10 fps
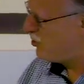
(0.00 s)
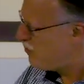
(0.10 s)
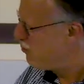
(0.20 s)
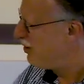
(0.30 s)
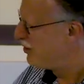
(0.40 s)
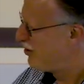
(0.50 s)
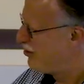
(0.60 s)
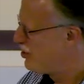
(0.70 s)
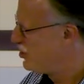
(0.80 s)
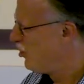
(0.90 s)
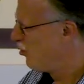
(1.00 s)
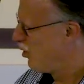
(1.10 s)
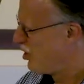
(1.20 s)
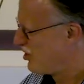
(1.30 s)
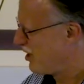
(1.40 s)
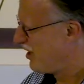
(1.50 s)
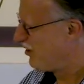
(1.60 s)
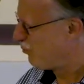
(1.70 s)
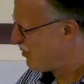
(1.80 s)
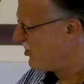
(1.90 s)
you put those two words
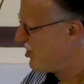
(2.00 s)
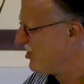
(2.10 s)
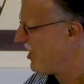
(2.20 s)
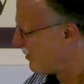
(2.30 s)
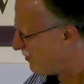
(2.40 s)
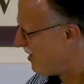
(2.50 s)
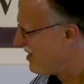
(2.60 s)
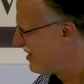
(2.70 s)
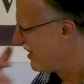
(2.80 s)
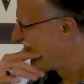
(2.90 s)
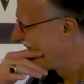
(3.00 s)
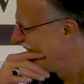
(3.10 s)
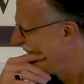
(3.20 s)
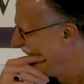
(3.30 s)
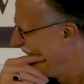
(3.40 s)
together, riches and grace together.